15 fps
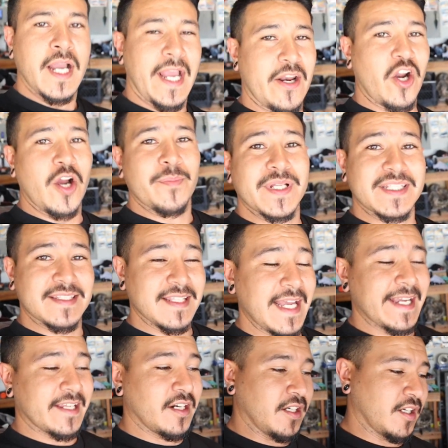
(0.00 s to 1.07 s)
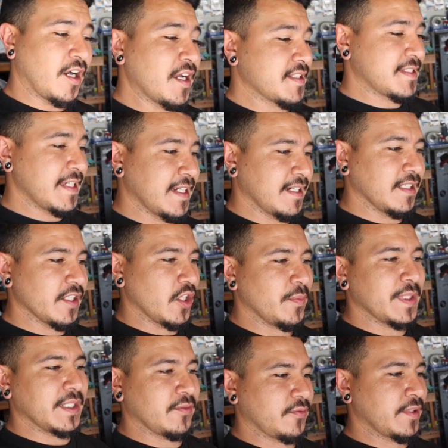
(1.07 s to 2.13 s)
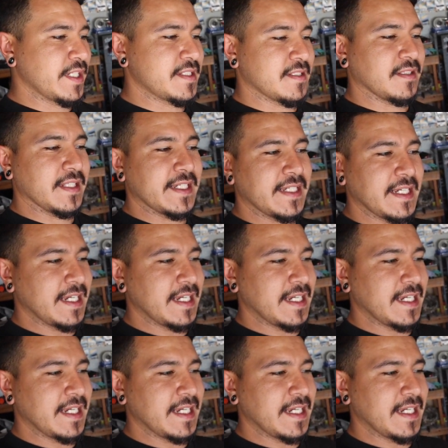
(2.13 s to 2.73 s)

I know I've been slacking on content a little bit recently.